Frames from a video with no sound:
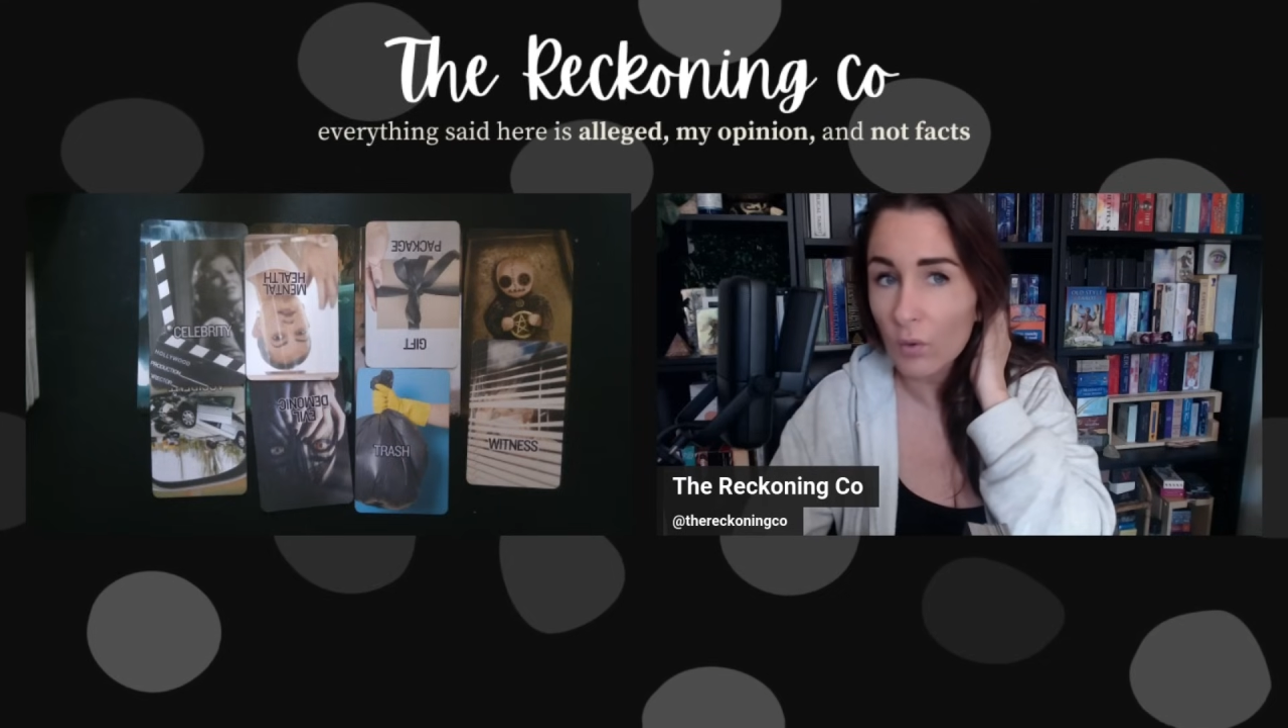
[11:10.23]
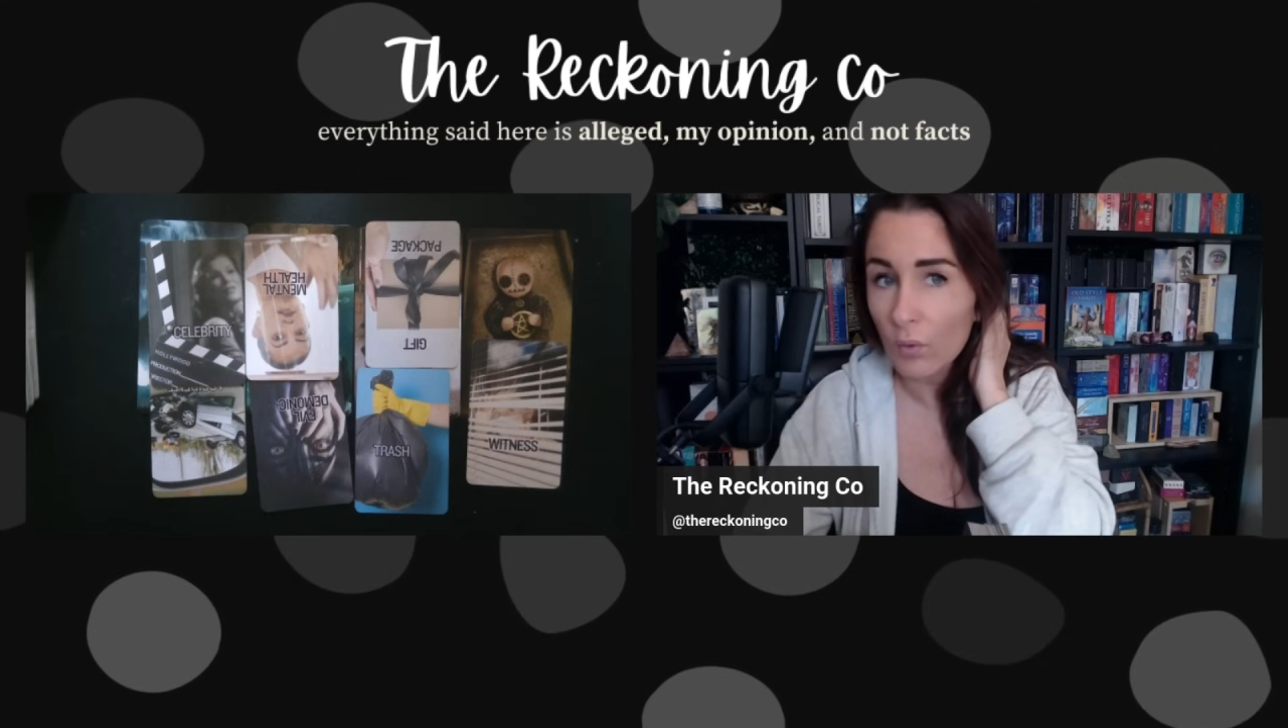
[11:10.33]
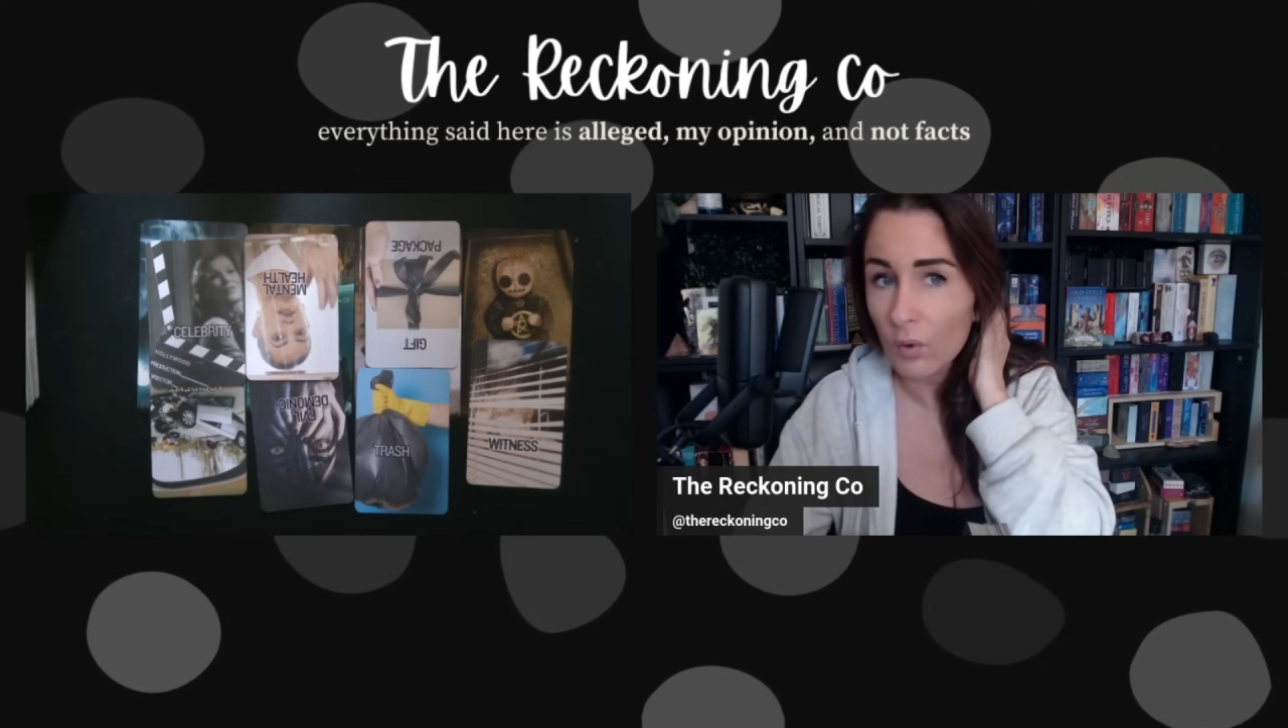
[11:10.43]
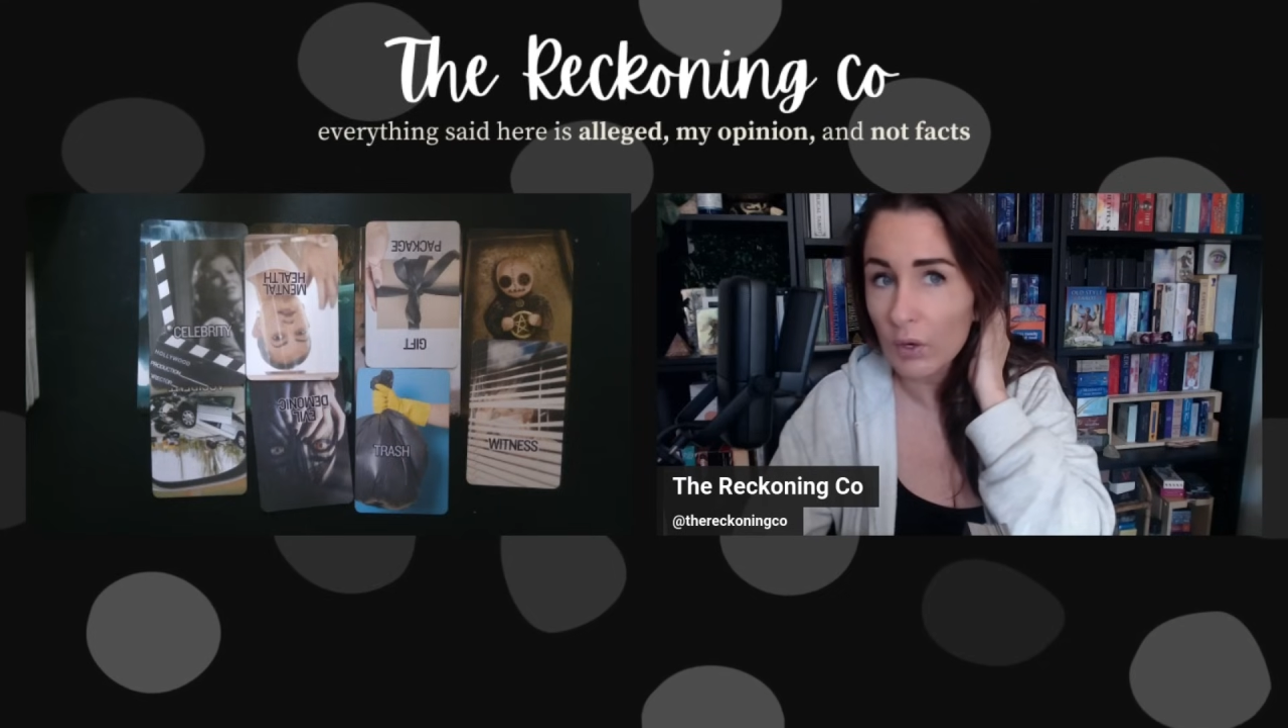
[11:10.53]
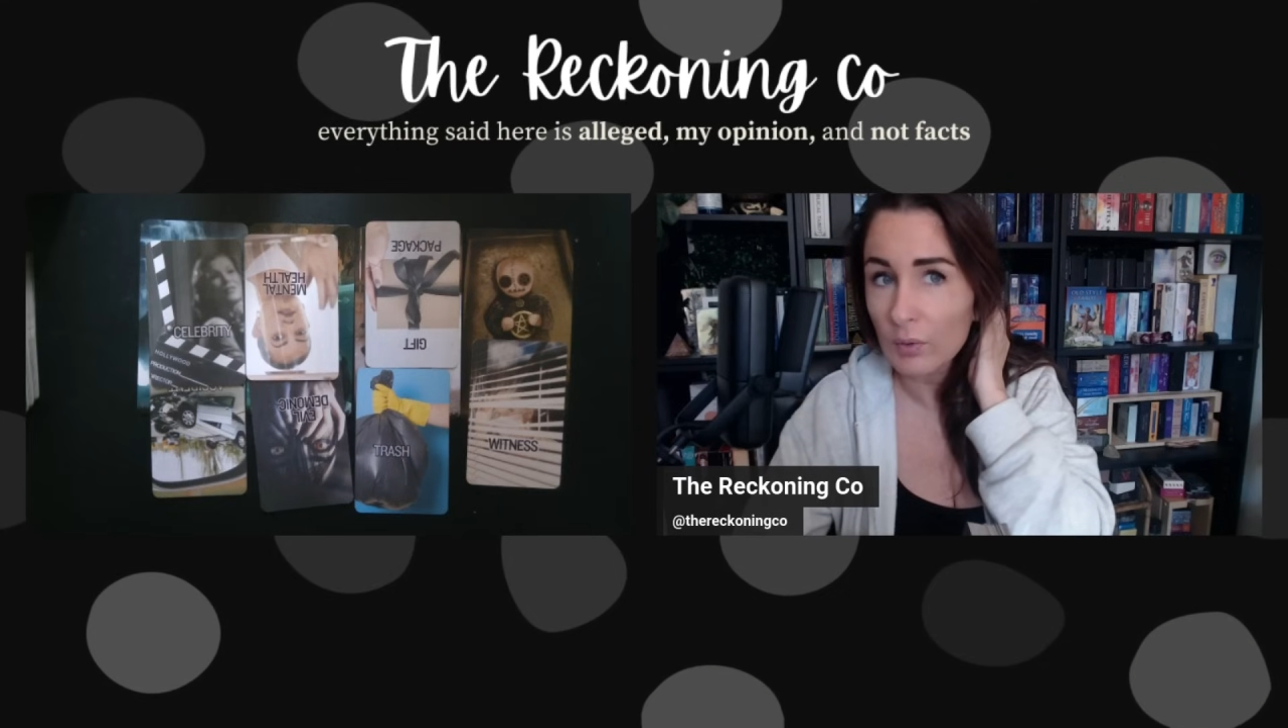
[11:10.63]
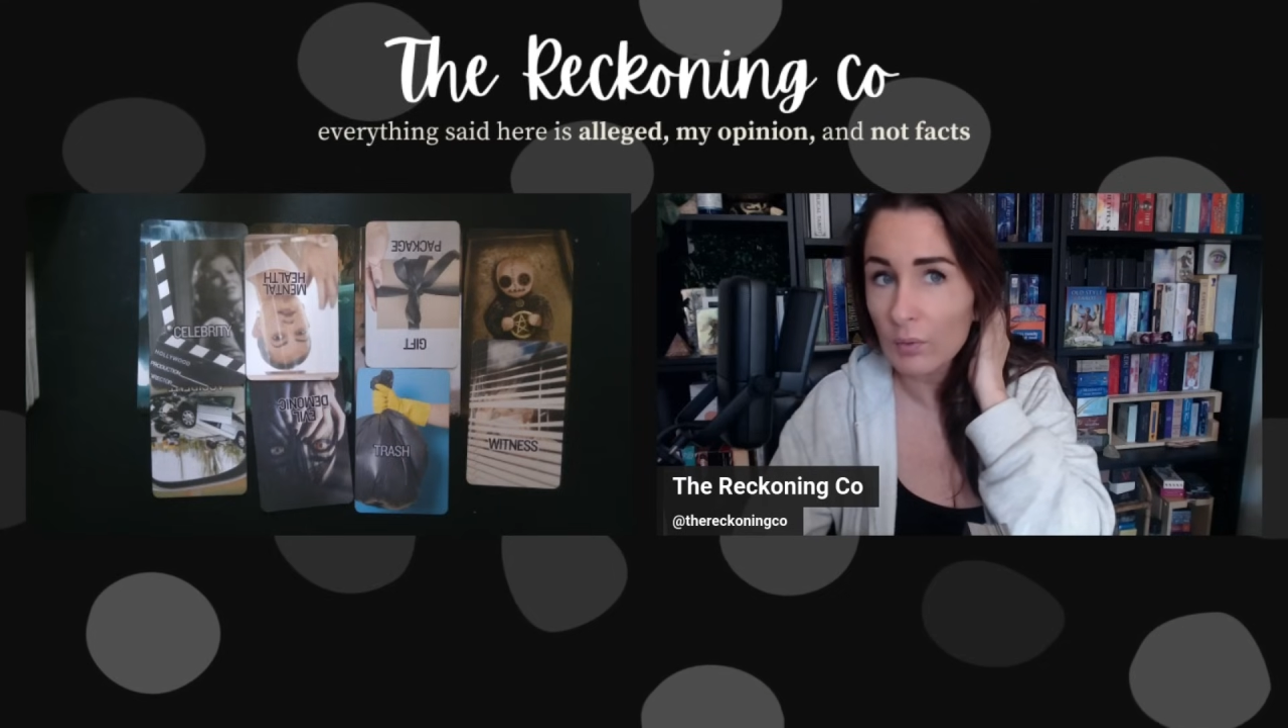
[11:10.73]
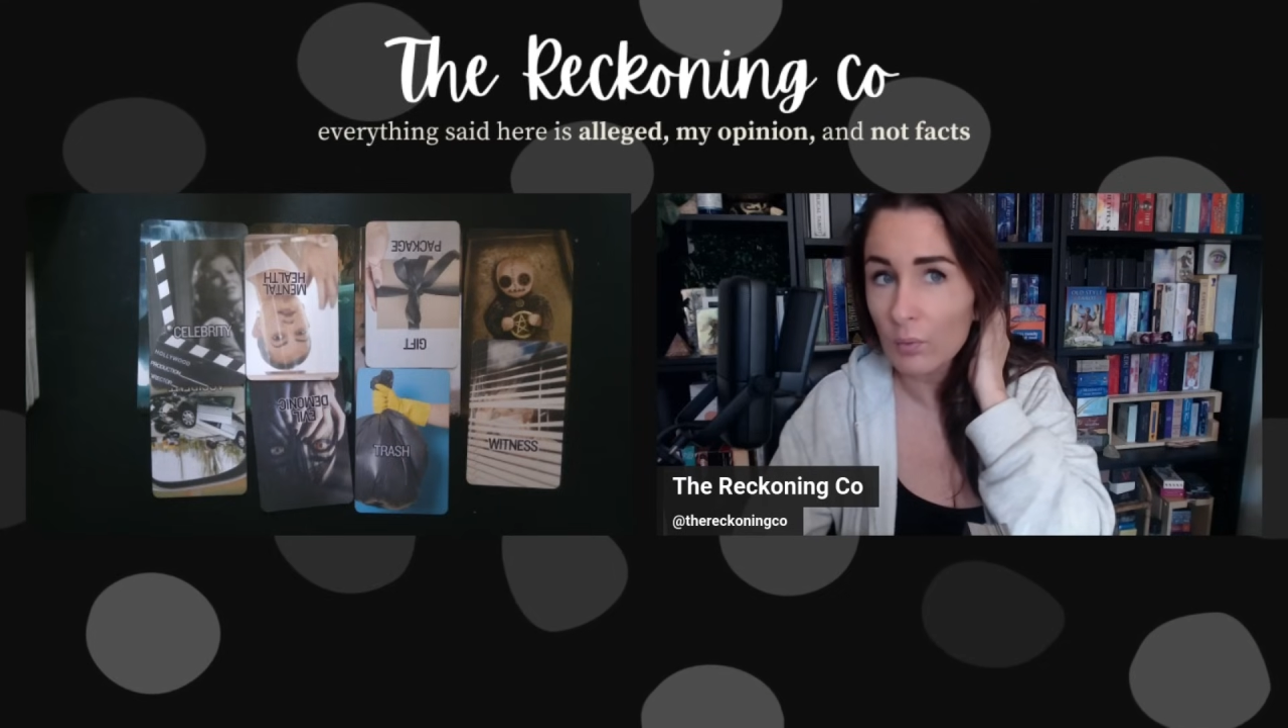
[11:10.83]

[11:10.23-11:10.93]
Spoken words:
on